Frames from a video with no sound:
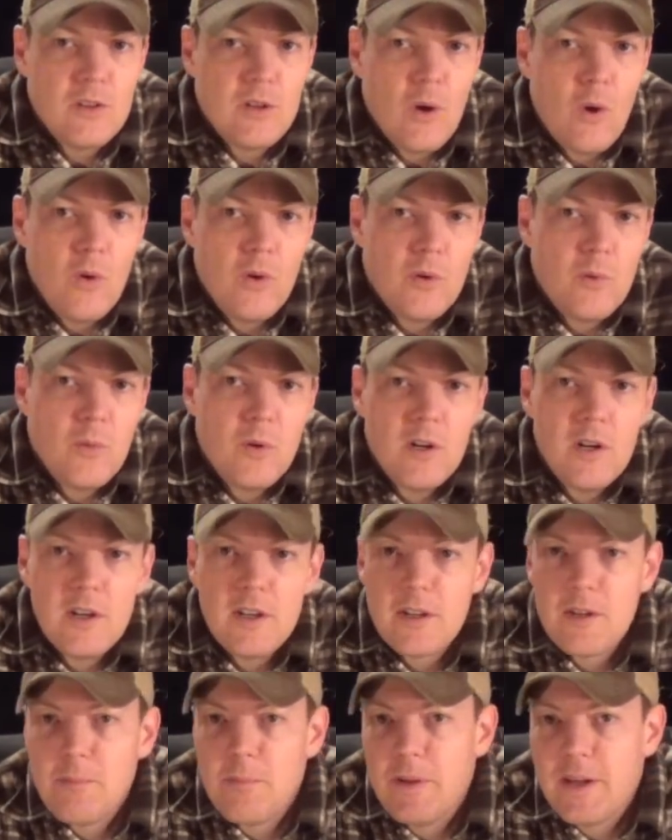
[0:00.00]
going to
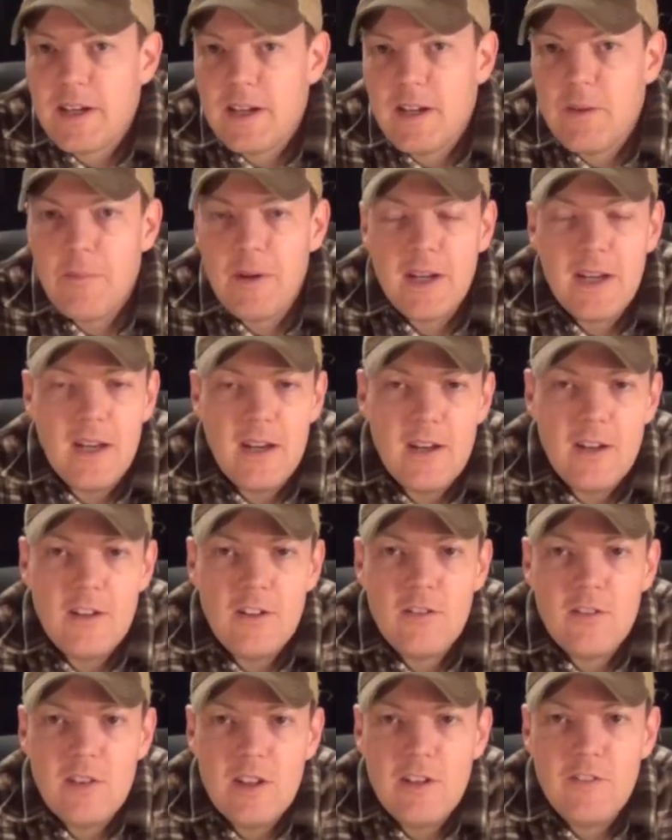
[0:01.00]
work, picking up my
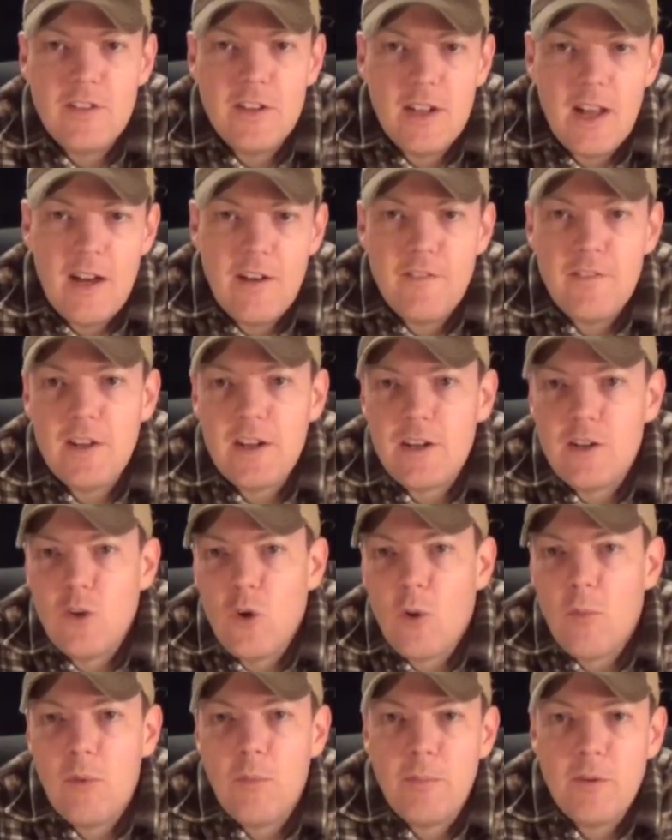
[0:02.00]
kids, living life like a
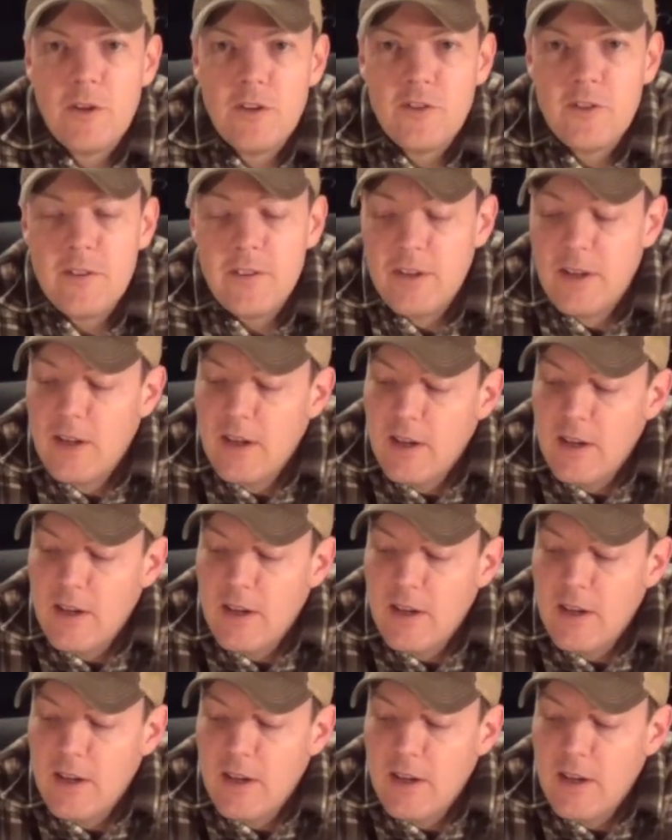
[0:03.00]
normal person.